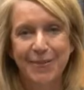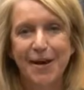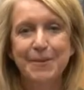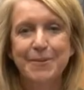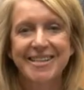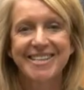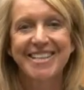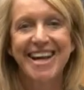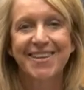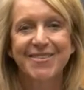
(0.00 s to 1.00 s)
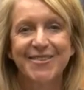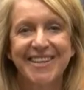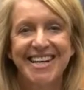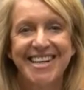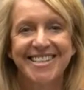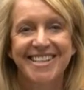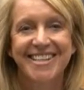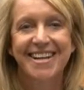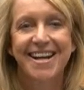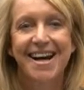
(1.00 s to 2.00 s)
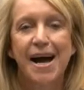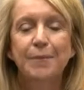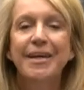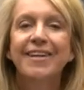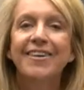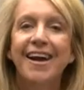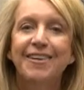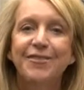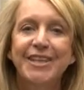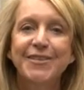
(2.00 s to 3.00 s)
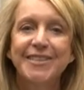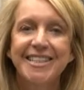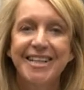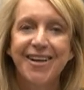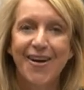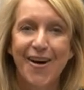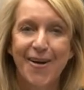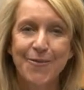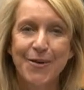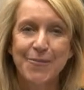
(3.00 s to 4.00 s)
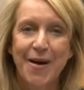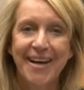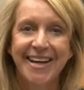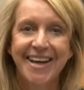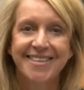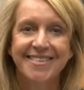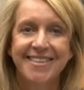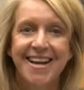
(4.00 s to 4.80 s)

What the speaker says: Welcome to this Council Connection. I'm here at Reno City Hall with my guests,